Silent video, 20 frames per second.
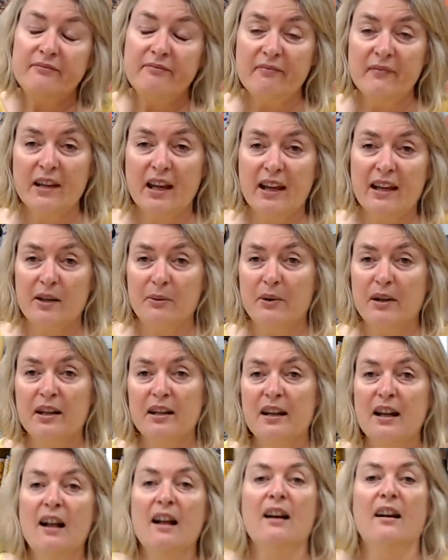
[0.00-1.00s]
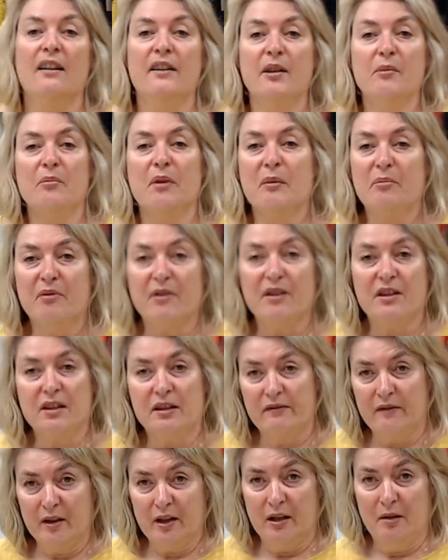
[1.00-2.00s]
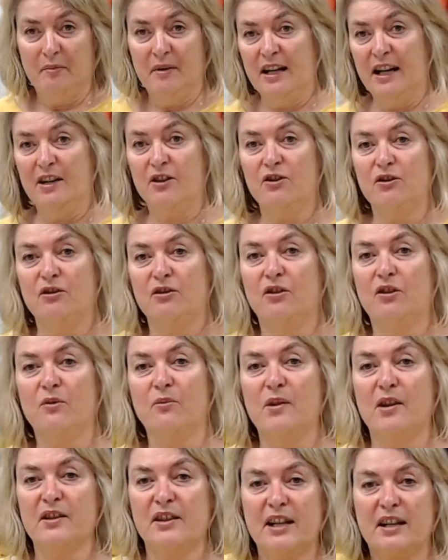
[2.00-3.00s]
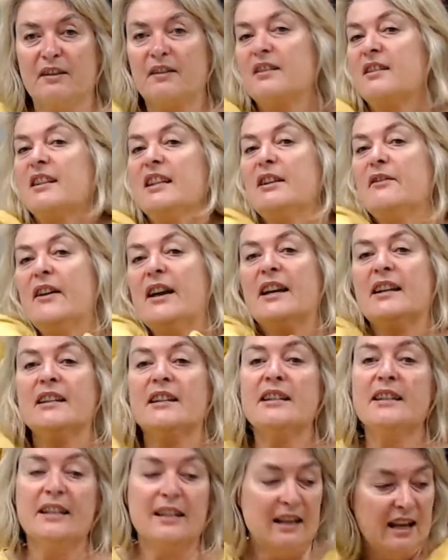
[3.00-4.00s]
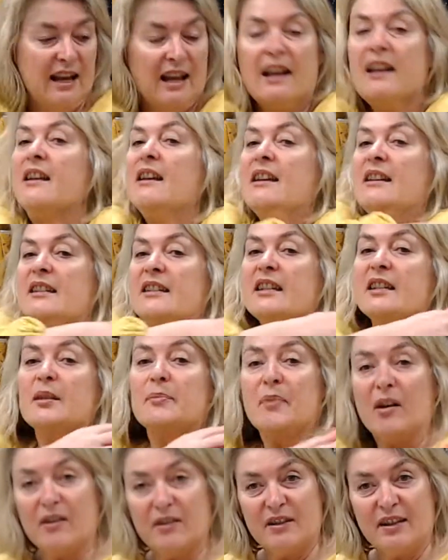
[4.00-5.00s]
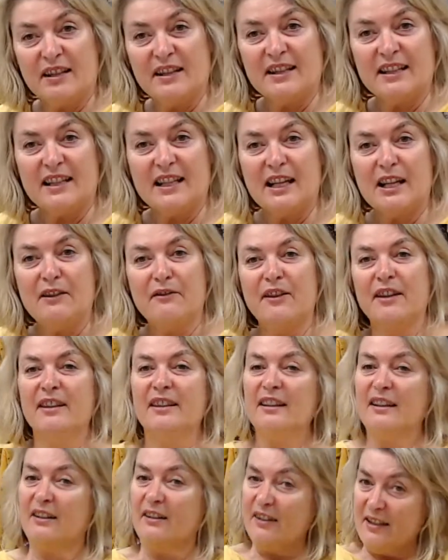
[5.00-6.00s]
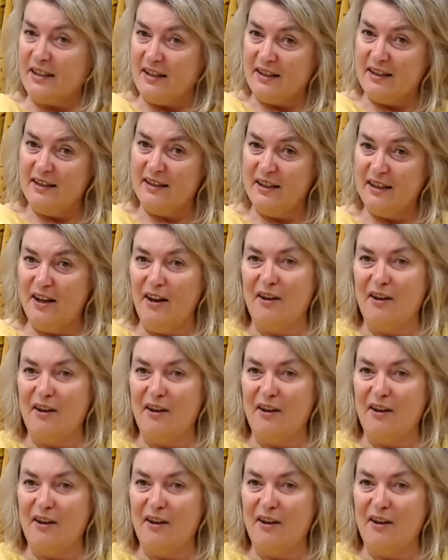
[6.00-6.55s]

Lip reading: anyway, I think by process of elimination you could have worked out that the sleeve head is this part of the sleeve, because this is the cuff.